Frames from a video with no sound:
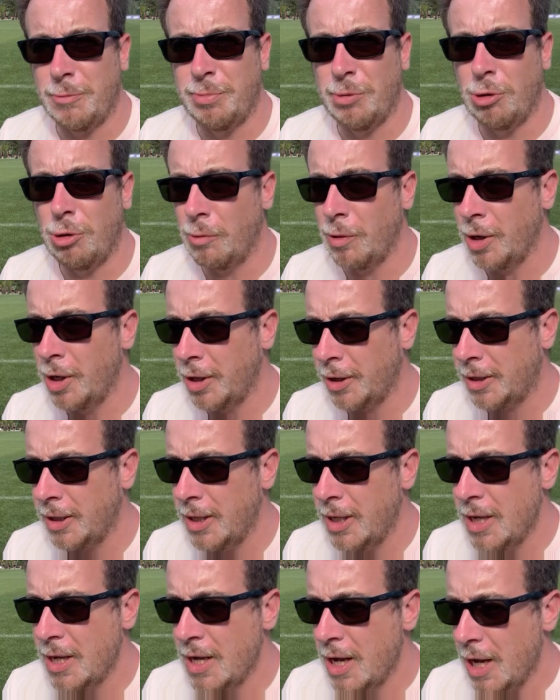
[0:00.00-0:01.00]
ball work,
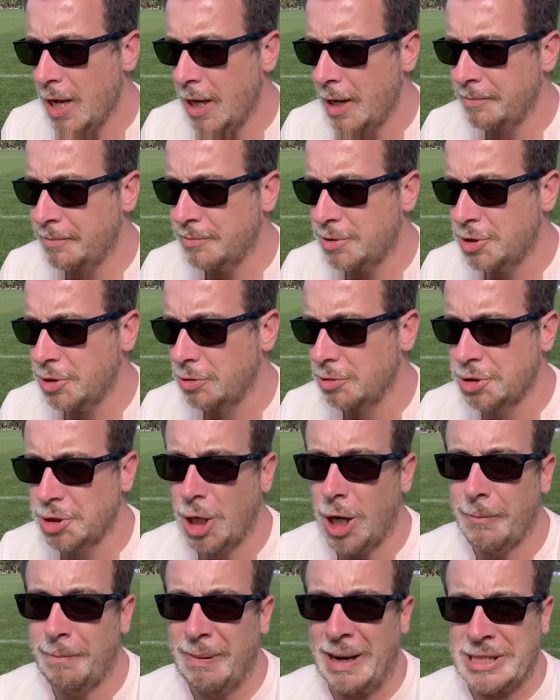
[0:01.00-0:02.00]
short,
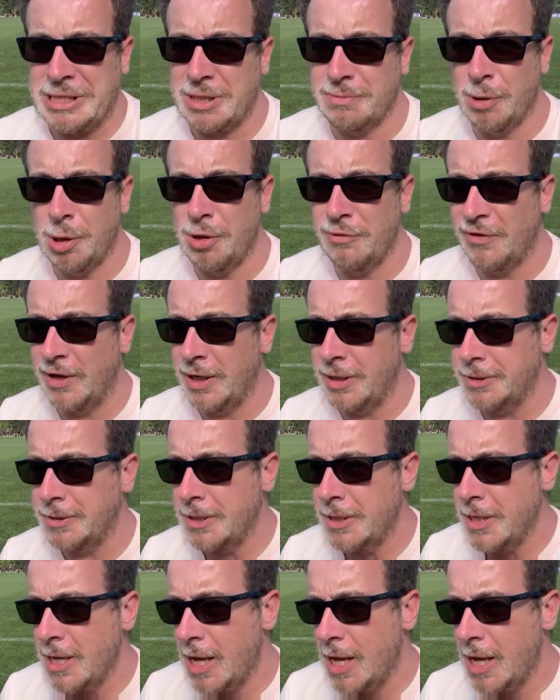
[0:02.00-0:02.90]
sharp passing, moving.